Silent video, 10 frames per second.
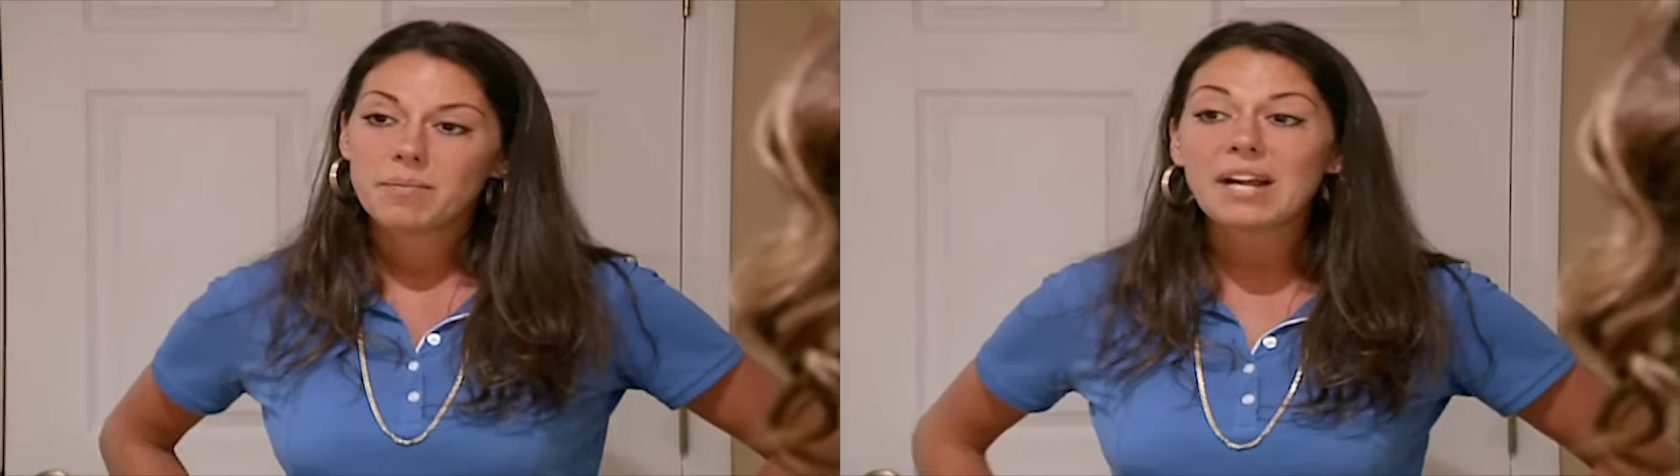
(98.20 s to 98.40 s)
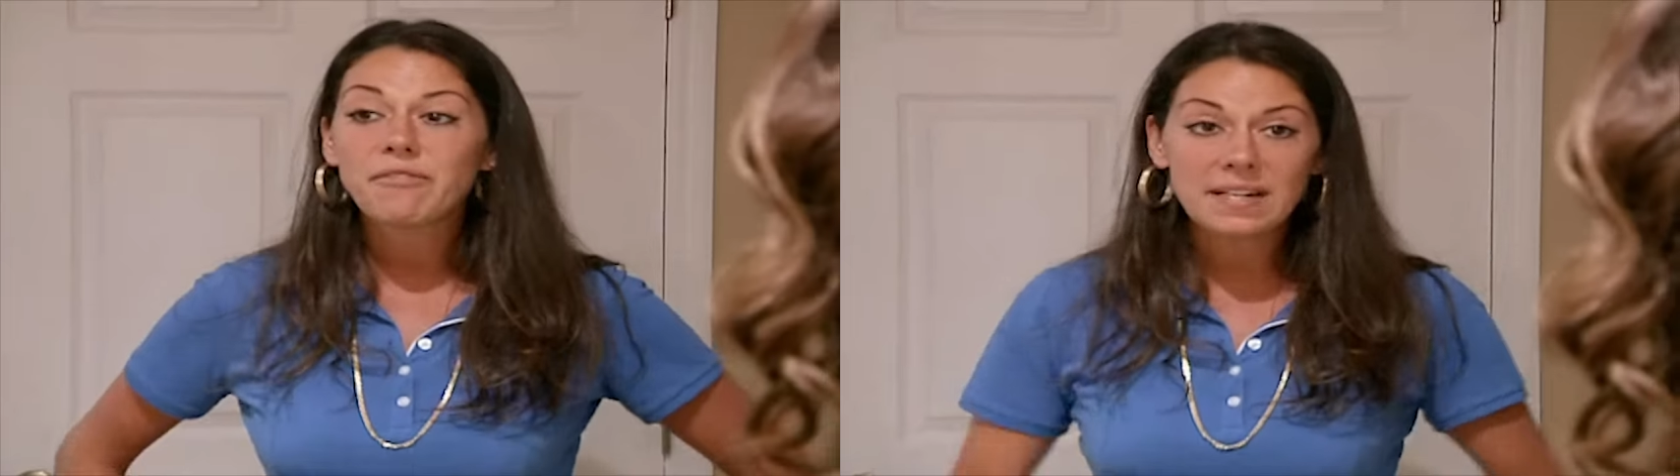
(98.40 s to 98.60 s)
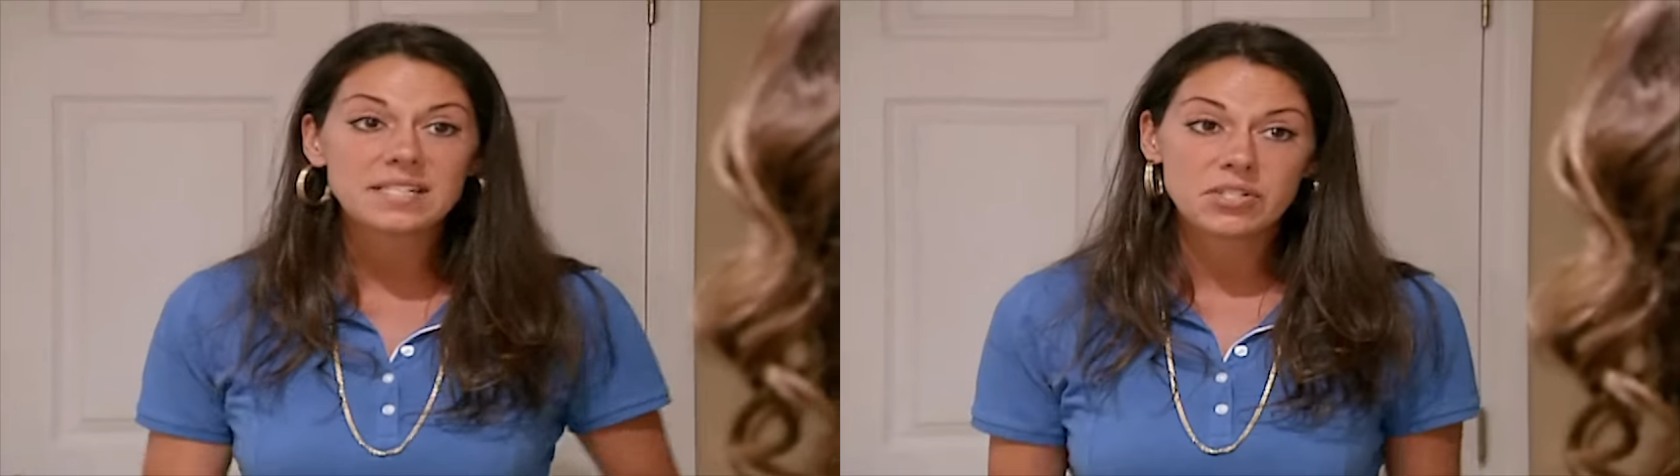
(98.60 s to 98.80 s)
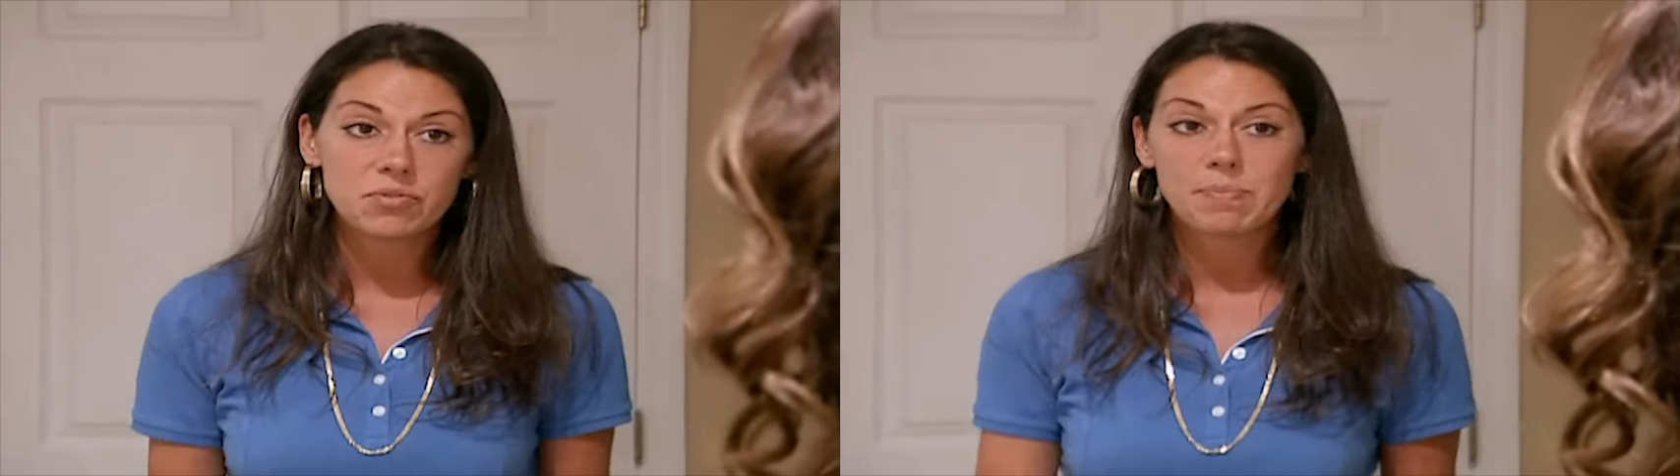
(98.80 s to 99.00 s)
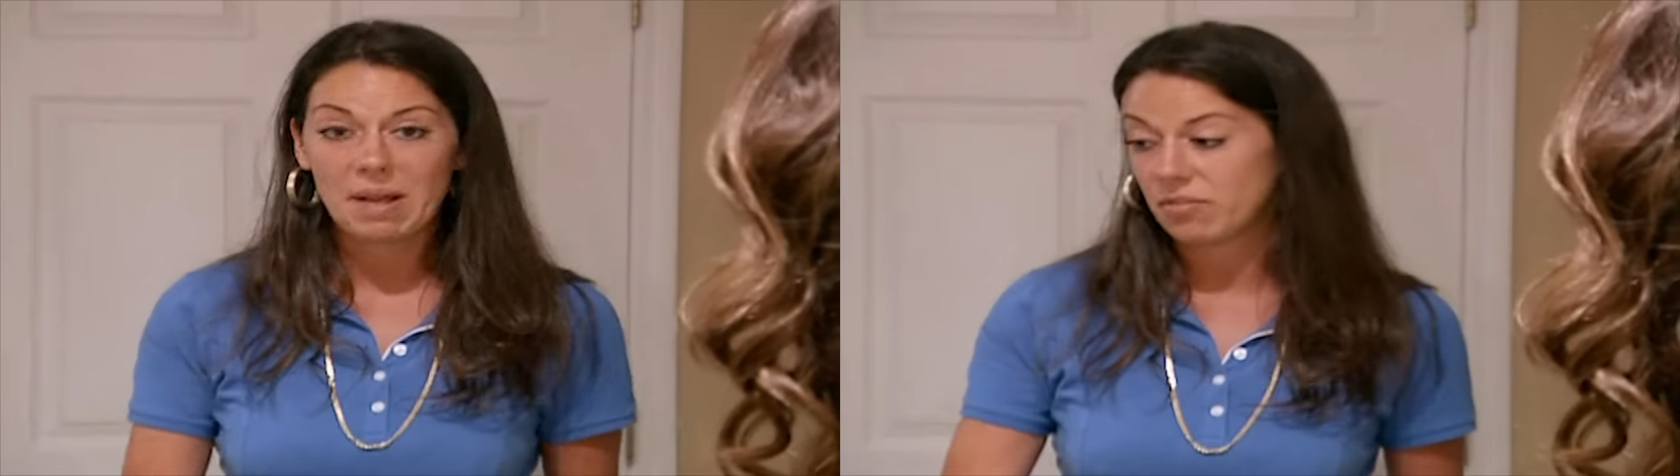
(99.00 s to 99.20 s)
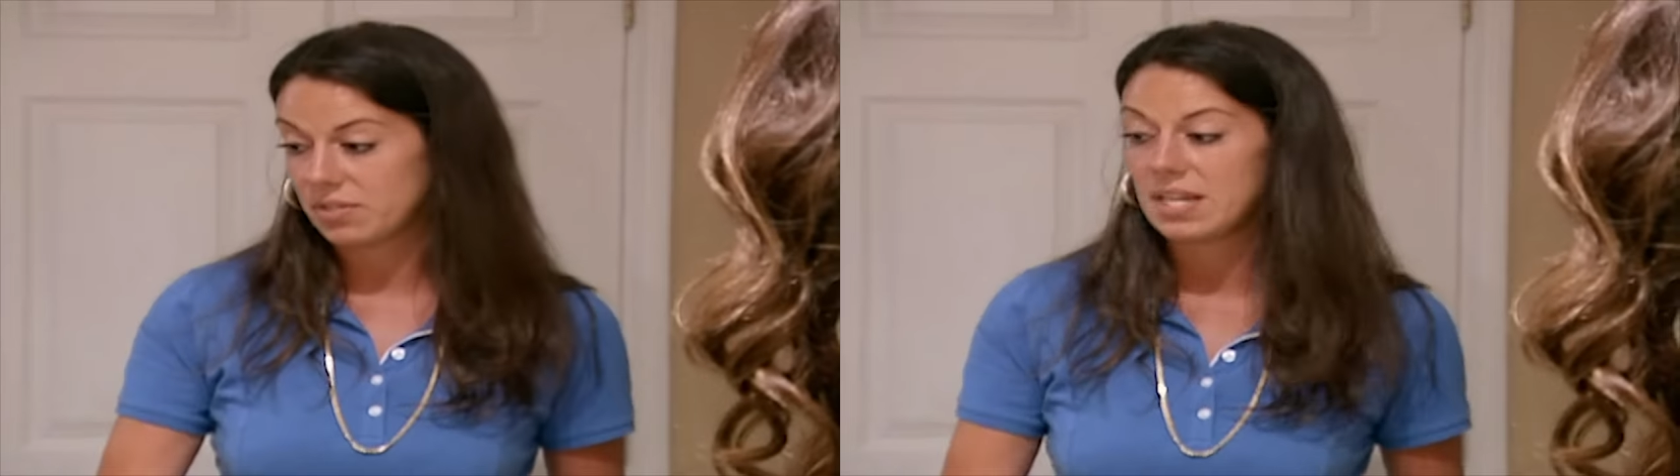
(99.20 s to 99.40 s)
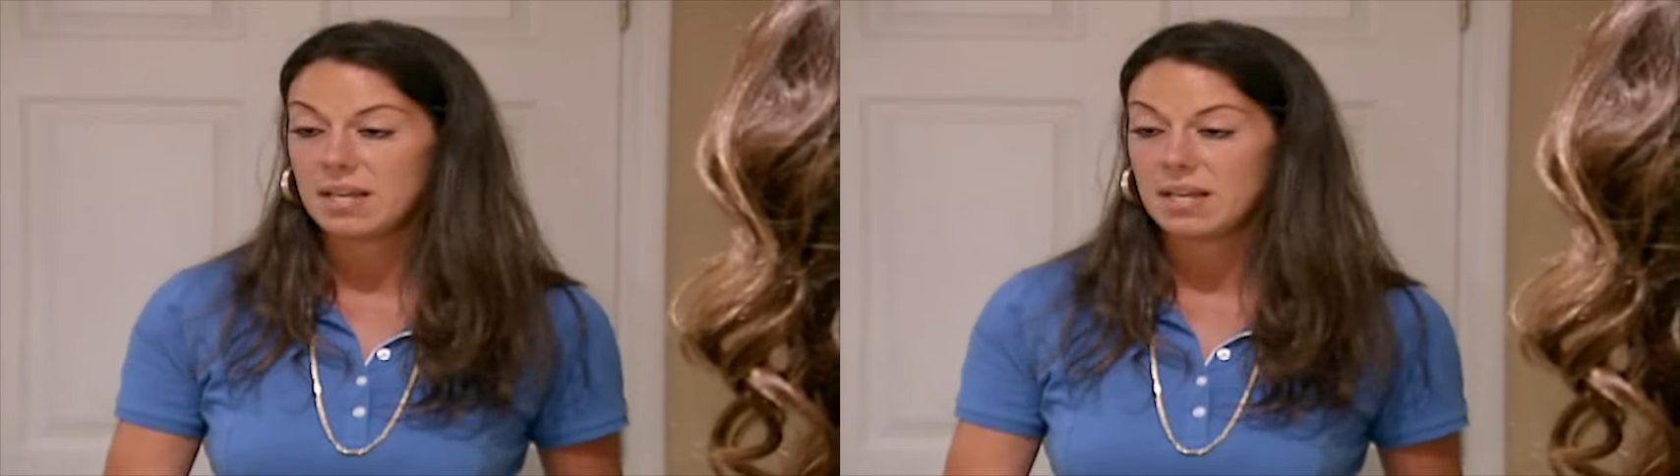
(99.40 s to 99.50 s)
But I find it disrespectful to